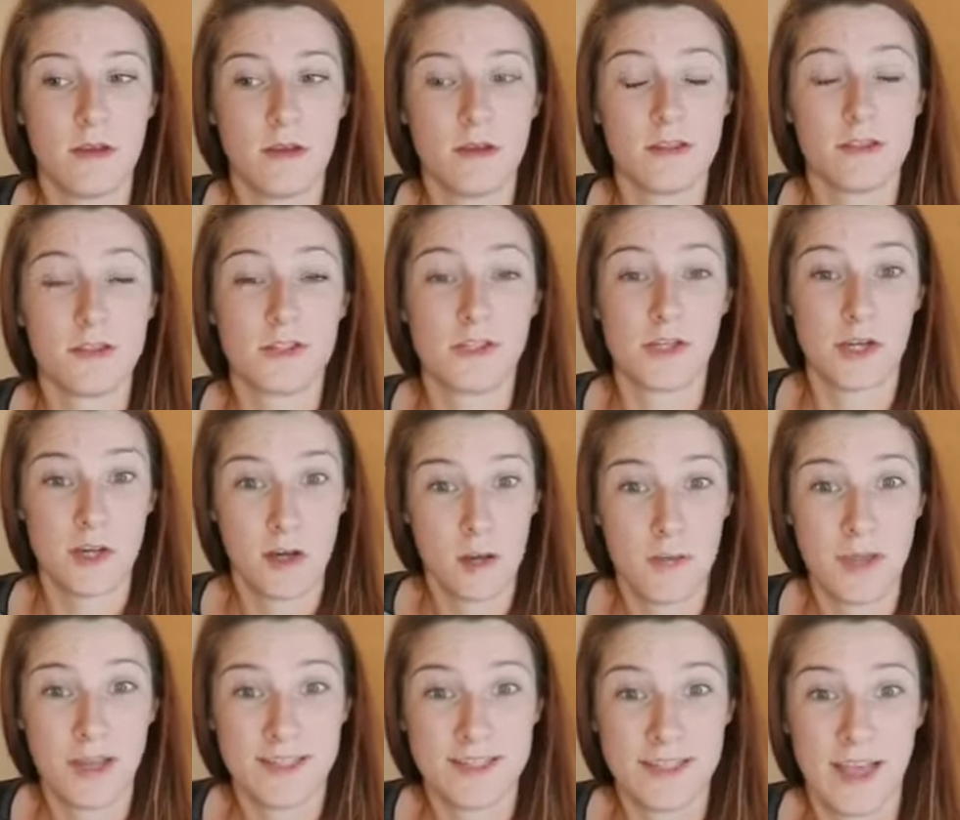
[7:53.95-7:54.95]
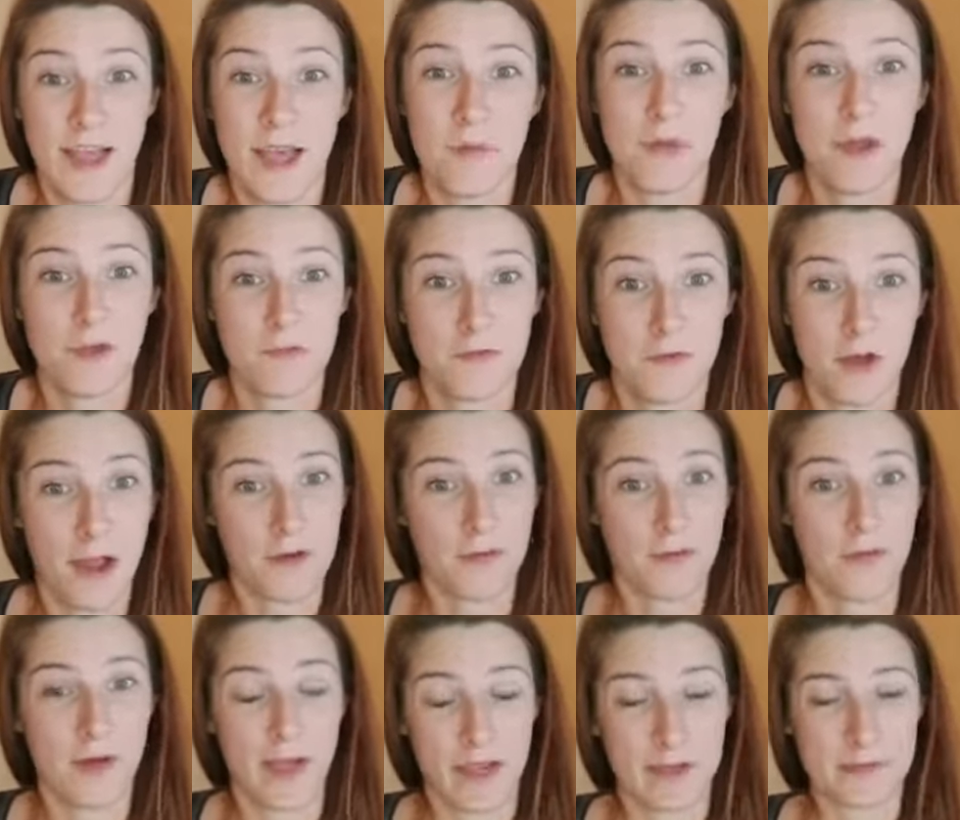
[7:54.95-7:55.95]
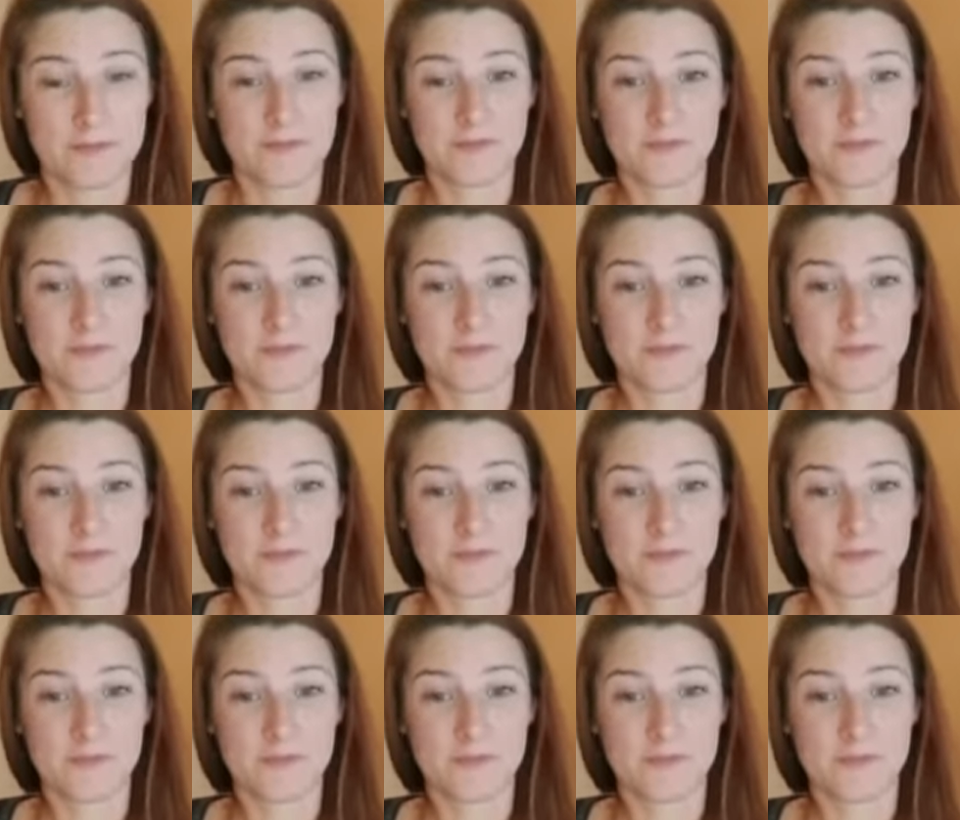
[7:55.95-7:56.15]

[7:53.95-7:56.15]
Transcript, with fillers: stir up excitement right away.